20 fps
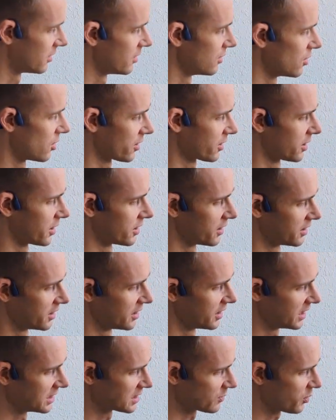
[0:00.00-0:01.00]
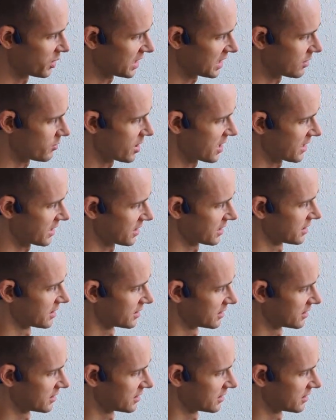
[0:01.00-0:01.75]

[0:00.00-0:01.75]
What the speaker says: look, it's a piggy bank.